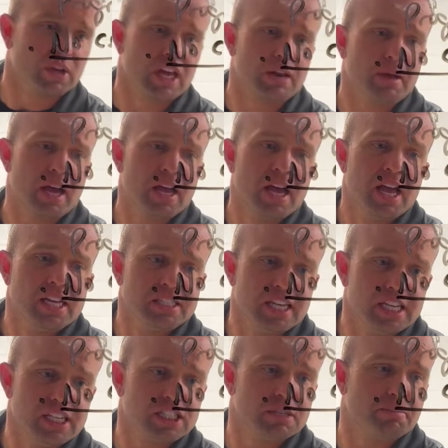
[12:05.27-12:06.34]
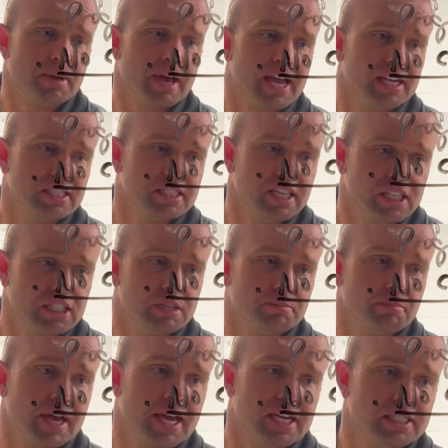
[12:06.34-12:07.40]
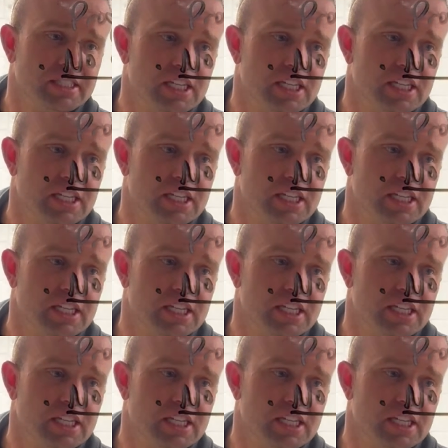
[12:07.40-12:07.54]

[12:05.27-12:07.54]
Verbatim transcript: KWI teaches and pays, teaches and pays,